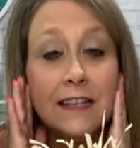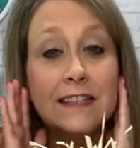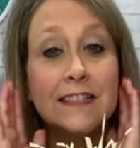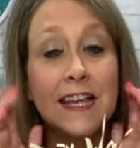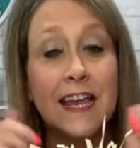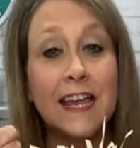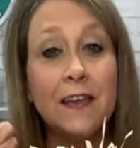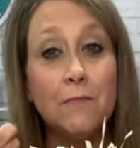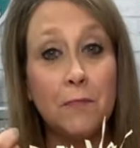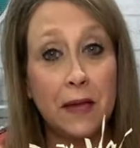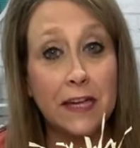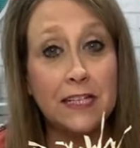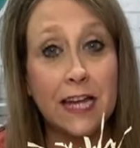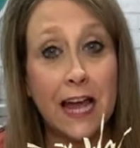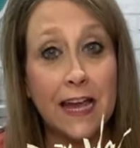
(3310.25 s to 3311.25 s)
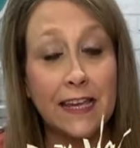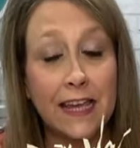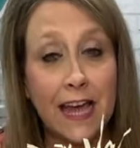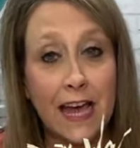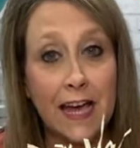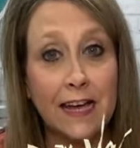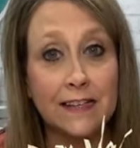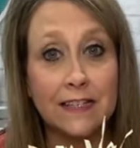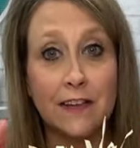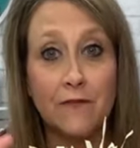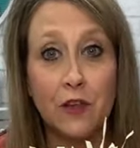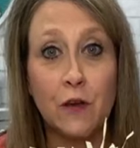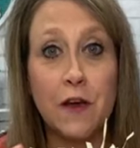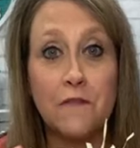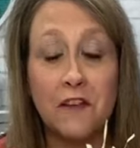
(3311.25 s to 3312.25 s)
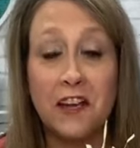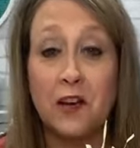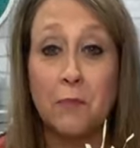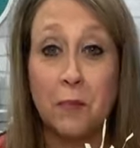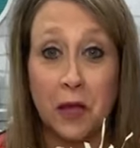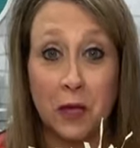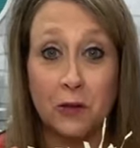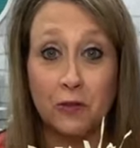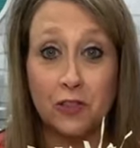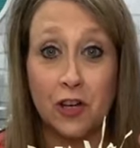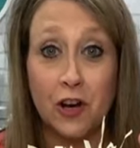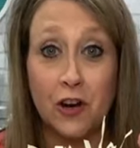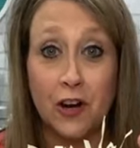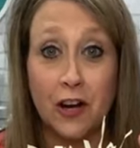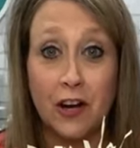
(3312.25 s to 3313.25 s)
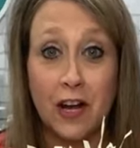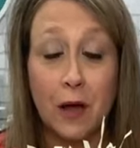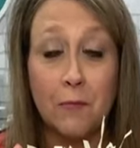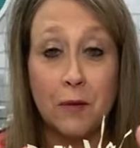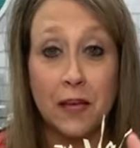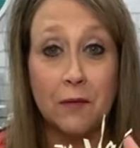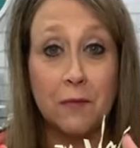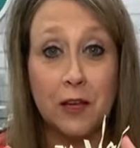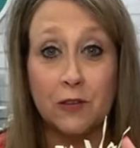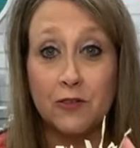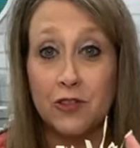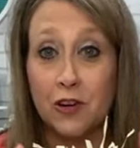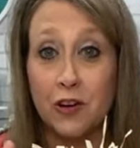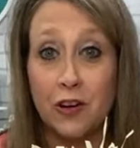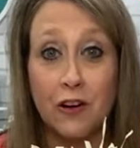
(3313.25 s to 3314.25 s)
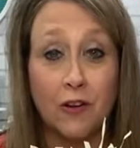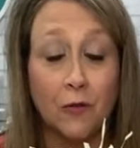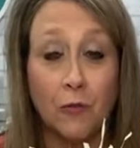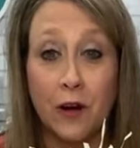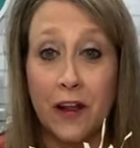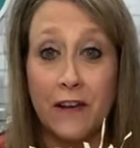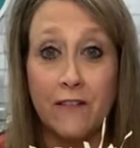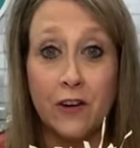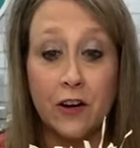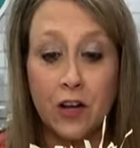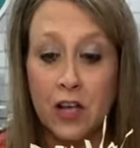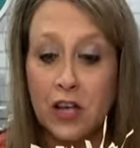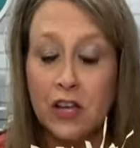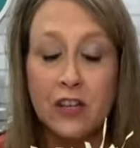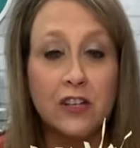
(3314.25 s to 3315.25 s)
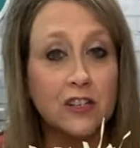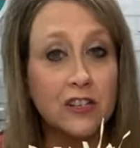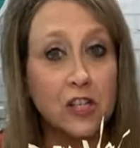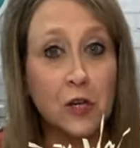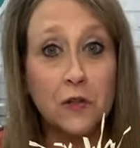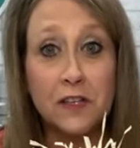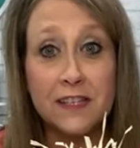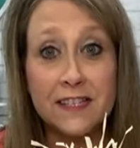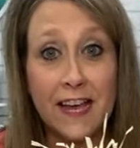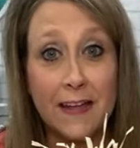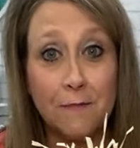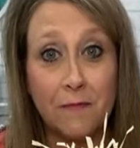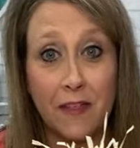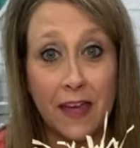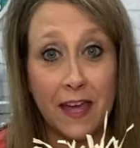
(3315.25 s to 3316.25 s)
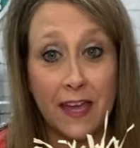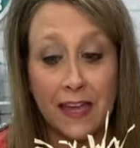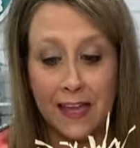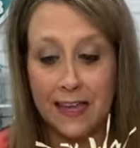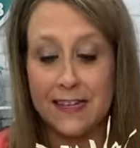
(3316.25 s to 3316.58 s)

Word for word: See, BJ, yes, if you have like a pickle jar, a big pickle jar or whatever, do the same thing.